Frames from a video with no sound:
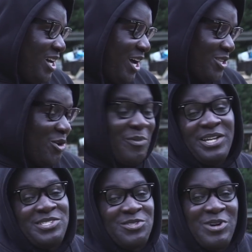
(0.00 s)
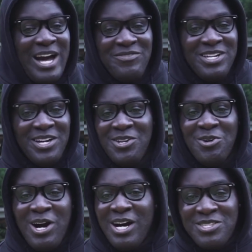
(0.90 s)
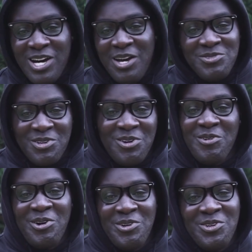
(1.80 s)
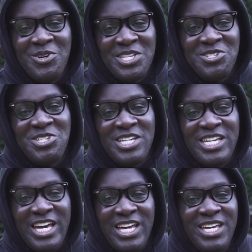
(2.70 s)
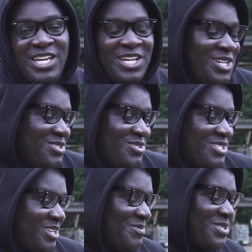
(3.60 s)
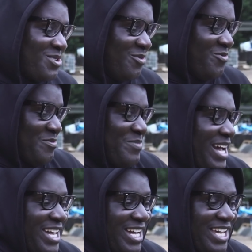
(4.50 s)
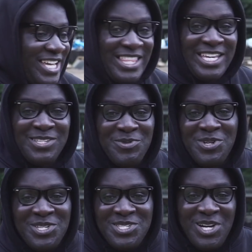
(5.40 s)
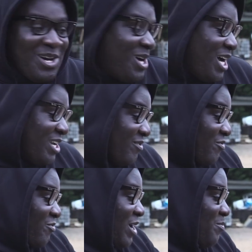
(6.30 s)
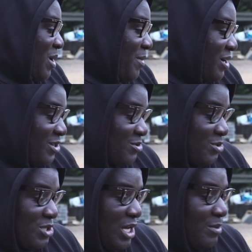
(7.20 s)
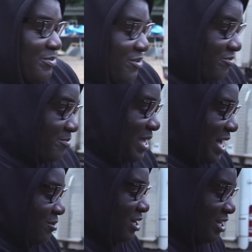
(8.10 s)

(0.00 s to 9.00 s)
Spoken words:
I don't mind still having it. I know hard times with Corona and all this shit, yeah. Just give me something back in it at least because I can't even freight, but I might as well just start the build from now.